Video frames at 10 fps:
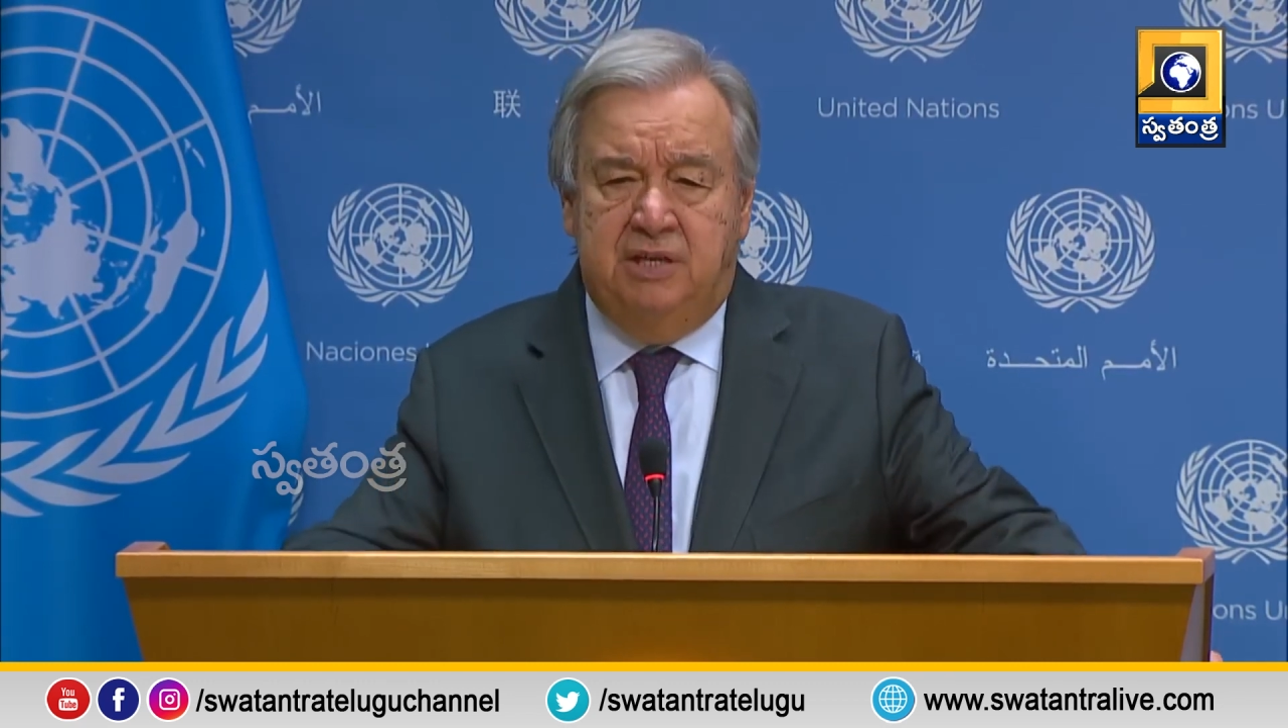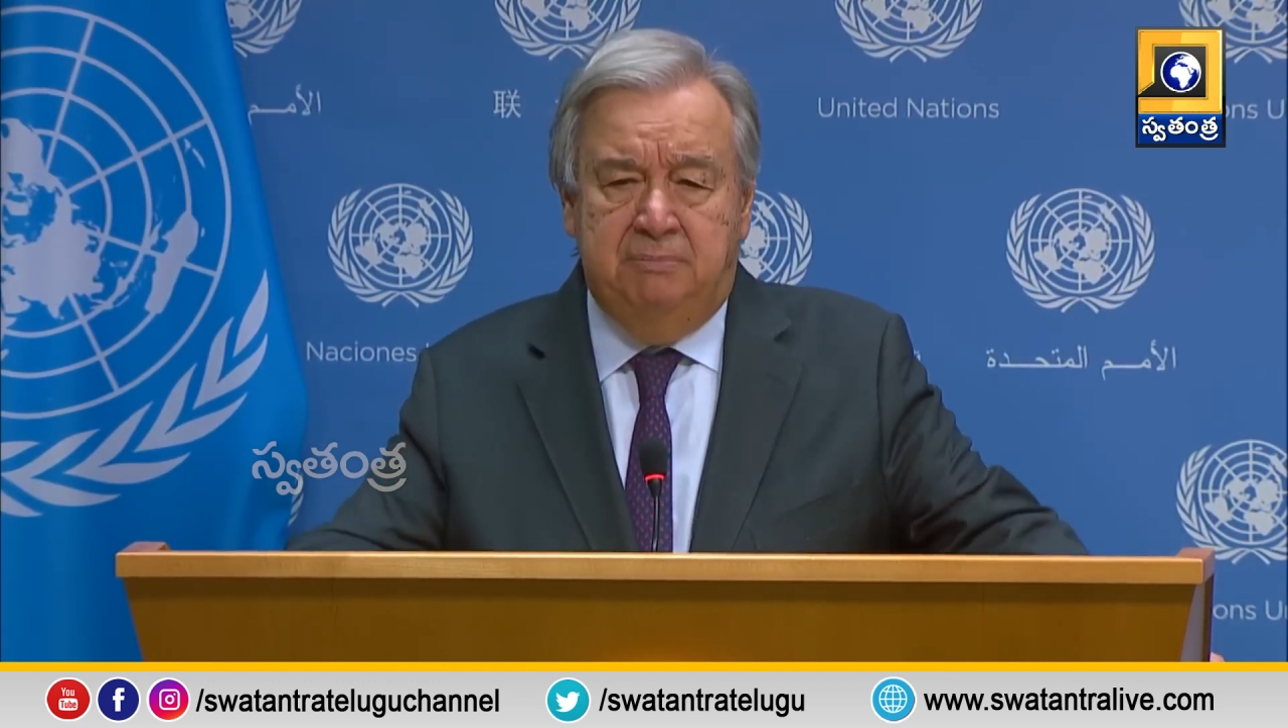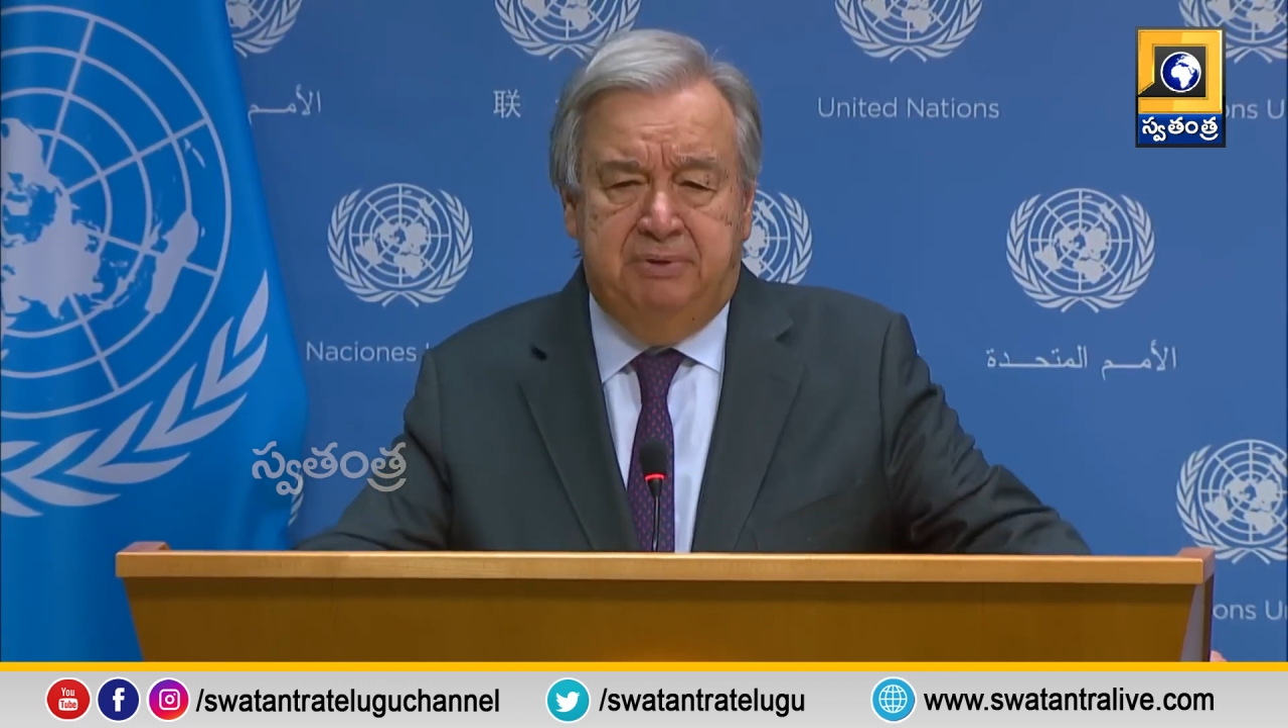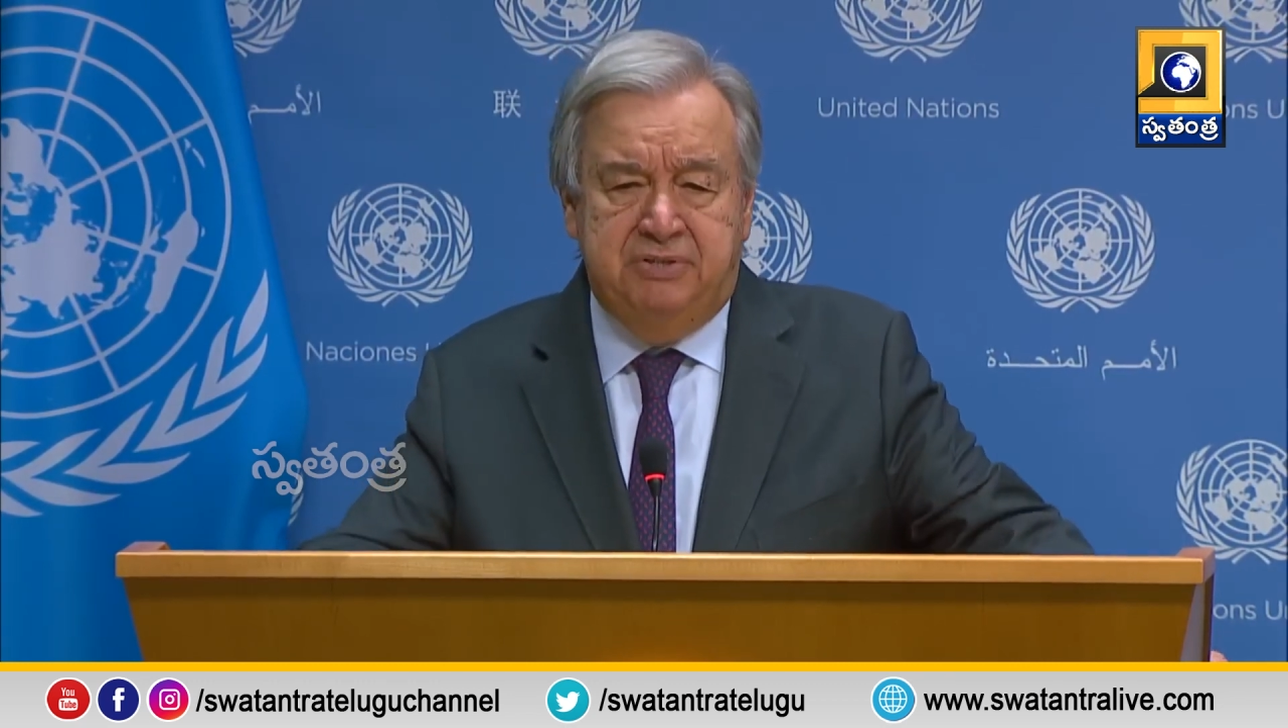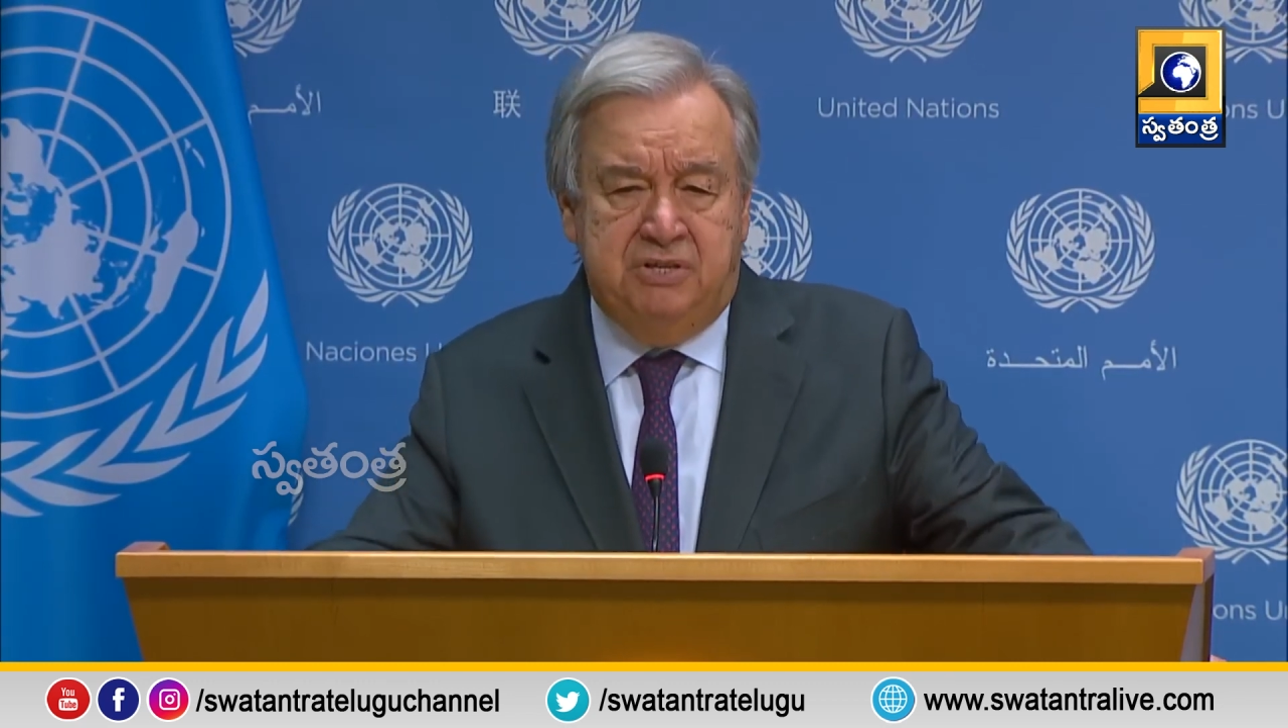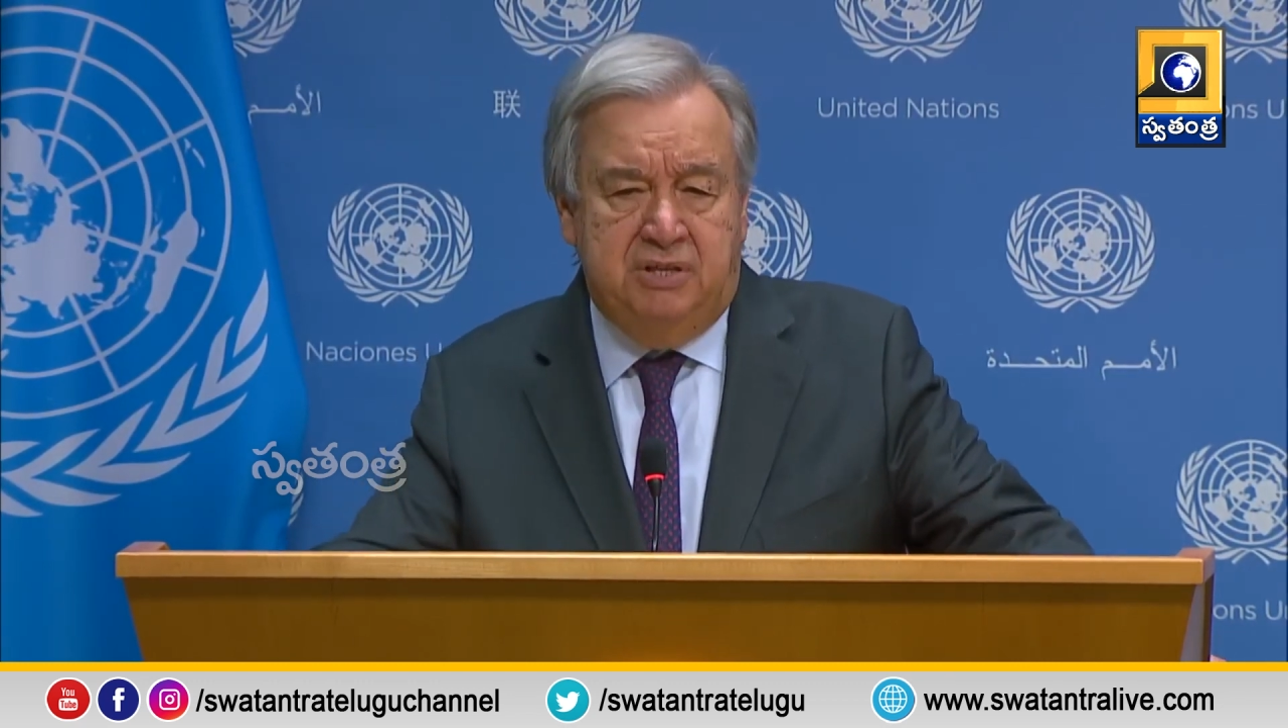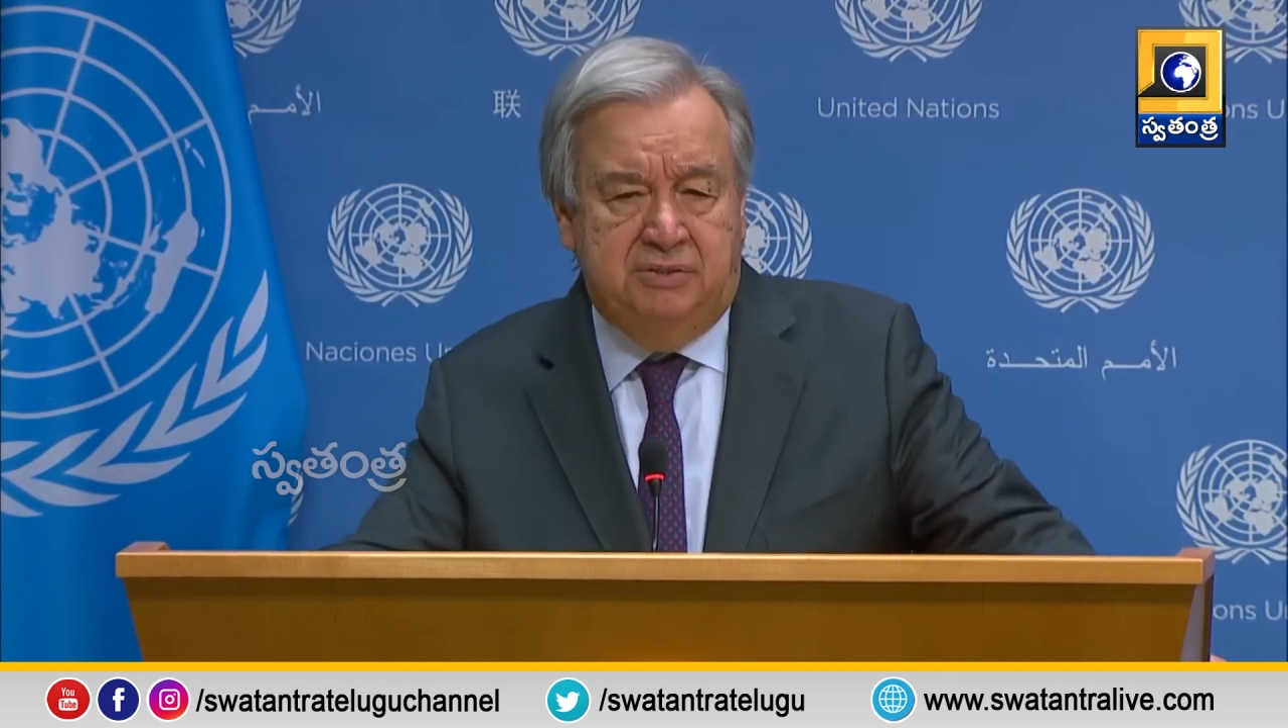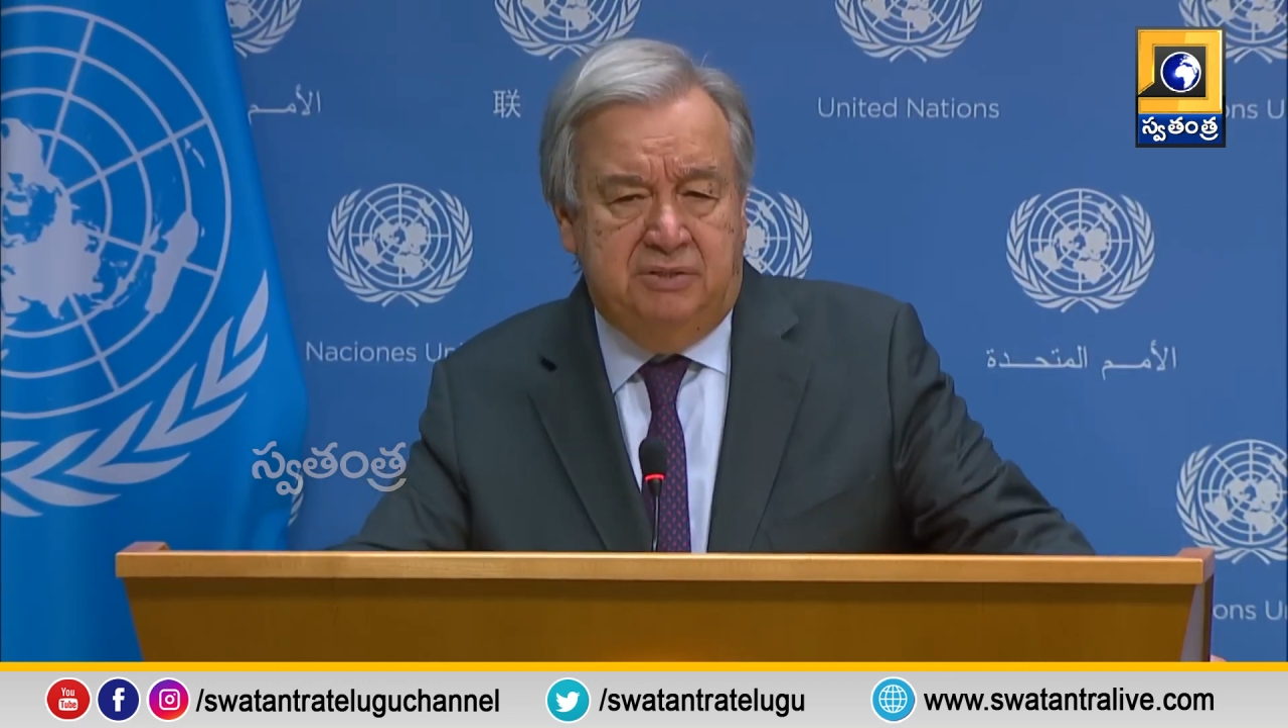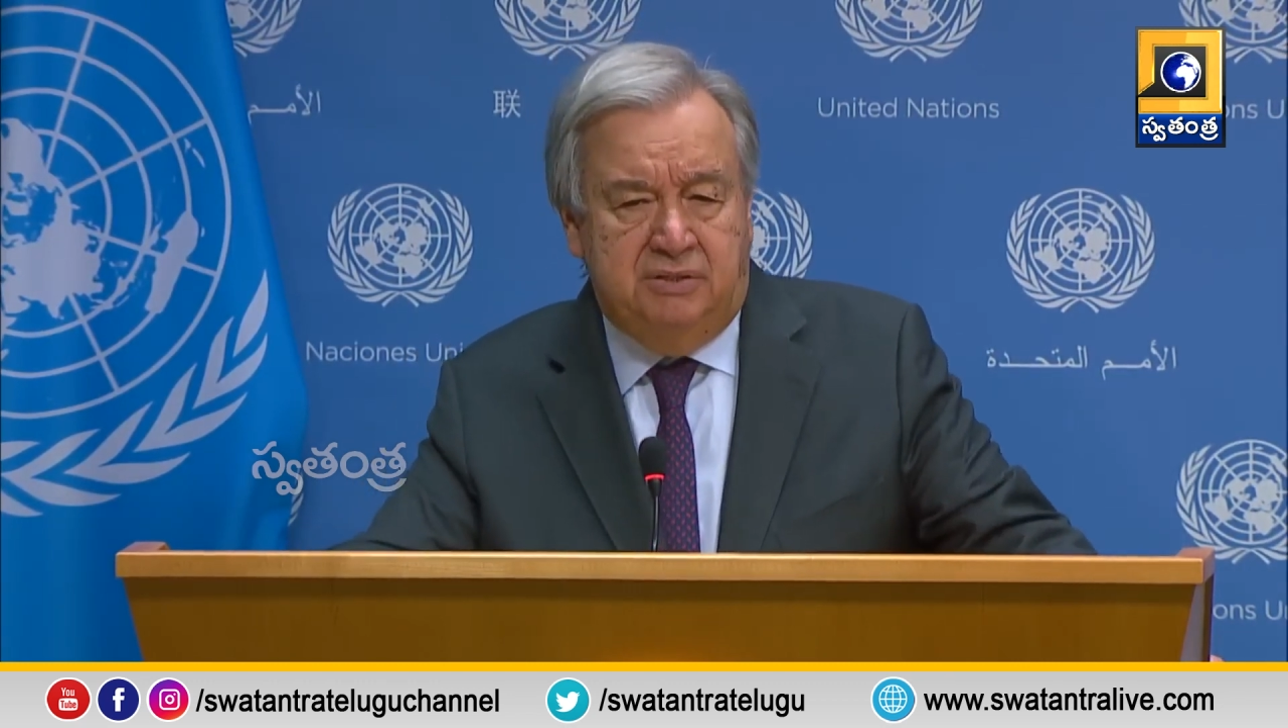unprecedented